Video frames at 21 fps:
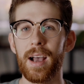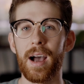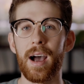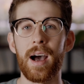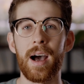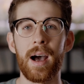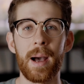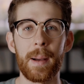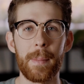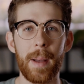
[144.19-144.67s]

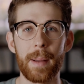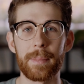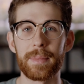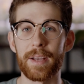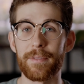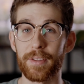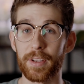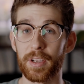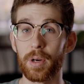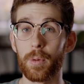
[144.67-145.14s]
I'm
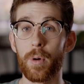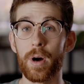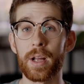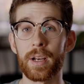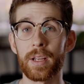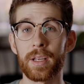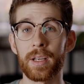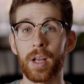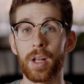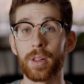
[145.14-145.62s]
definitely going to
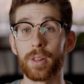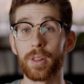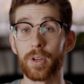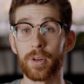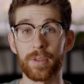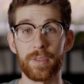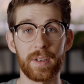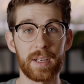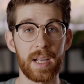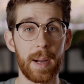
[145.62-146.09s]
want to
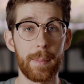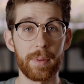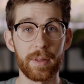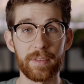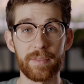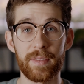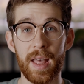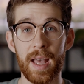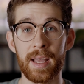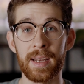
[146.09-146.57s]
alert the couple
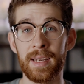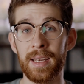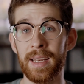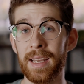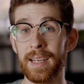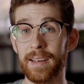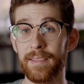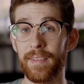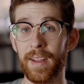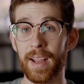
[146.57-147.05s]
of that
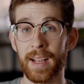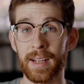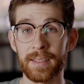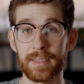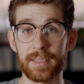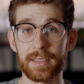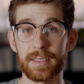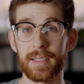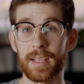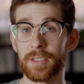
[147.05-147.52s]
in
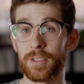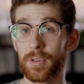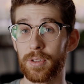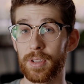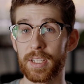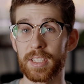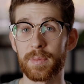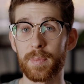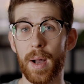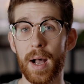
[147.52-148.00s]
advance as
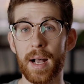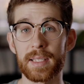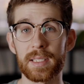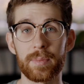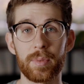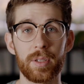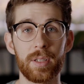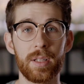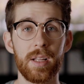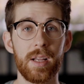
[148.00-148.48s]
early as
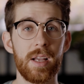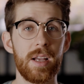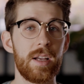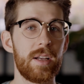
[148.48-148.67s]
possible.